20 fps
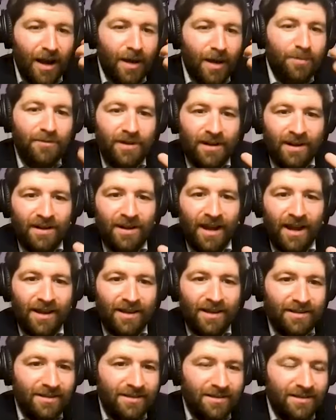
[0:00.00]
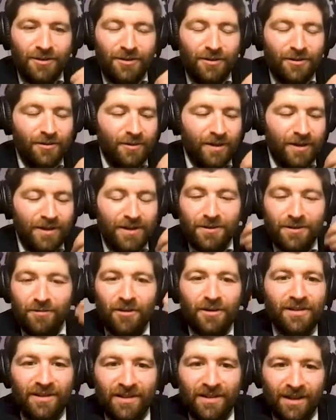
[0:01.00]
operate as you know as
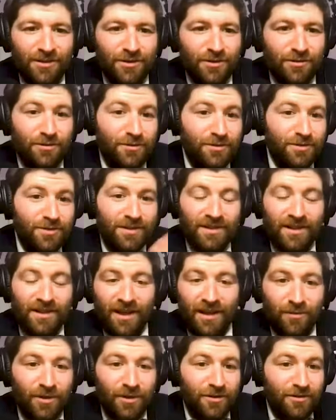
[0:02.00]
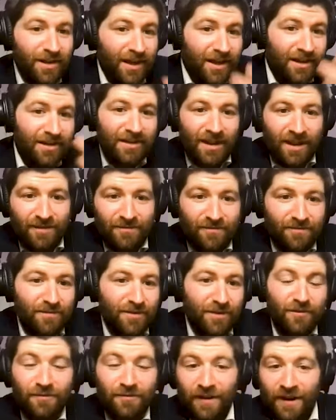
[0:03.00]
smartly as you usually can when you're not in that
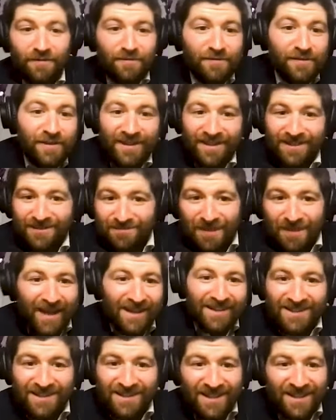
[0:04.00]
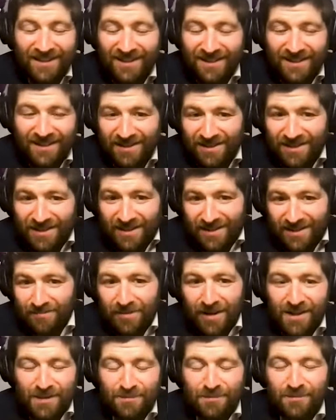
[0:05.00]
you know fight and flight panic state. Like it's just it's
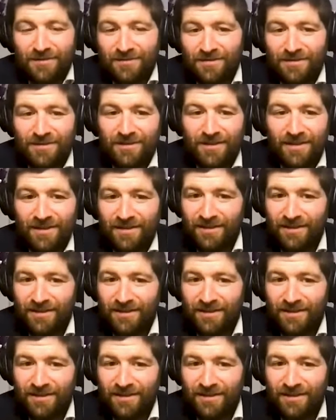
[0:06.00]
impossible. You know, I,